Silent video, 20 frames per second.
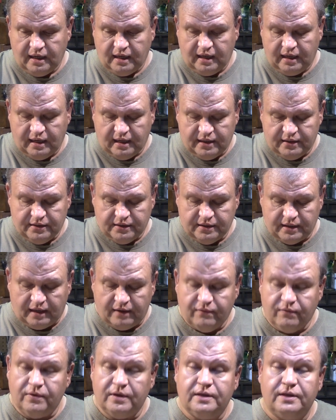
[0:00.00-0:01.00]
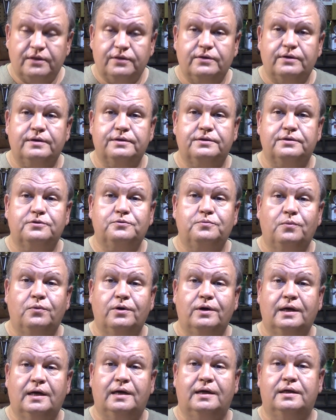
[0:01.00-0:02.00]
And I really thought this
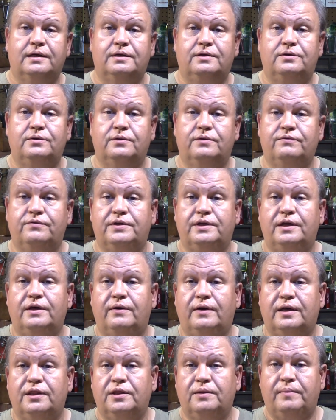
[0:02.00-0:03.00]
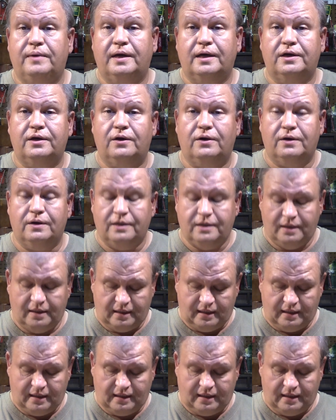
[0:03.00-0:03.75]
morning I could do a video out in the backyard.